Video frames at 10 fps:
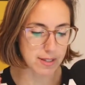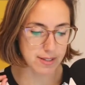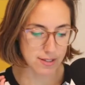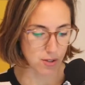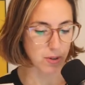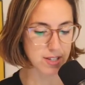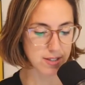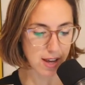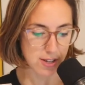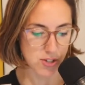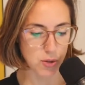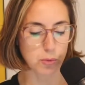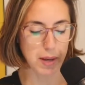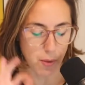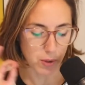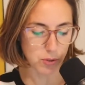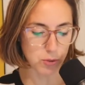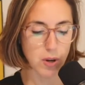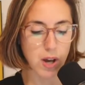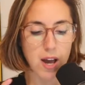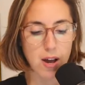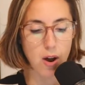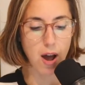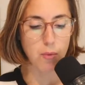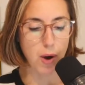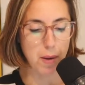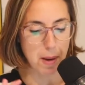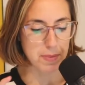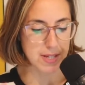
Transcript: So stay tuned. But I want to wrap up this